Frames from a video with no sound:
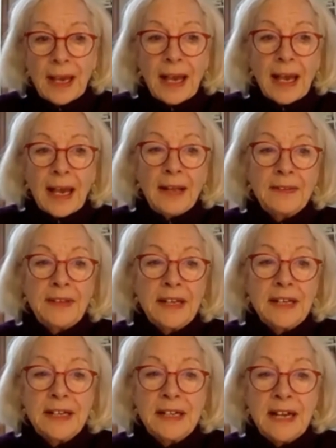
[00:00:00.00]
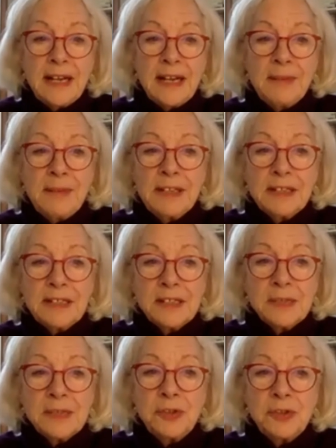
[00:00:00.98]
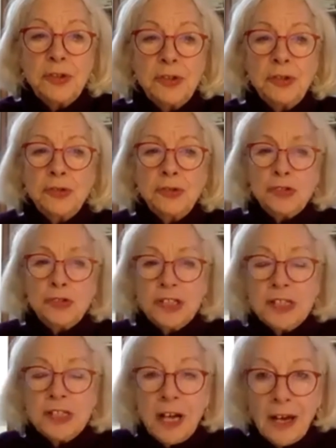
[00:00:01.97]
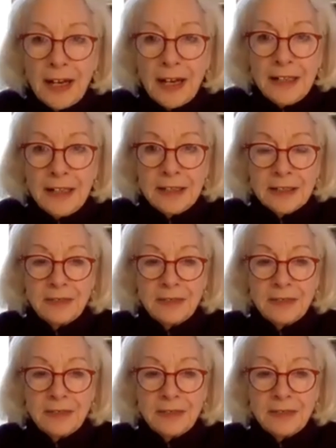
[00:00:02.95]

And then enabling this huge tide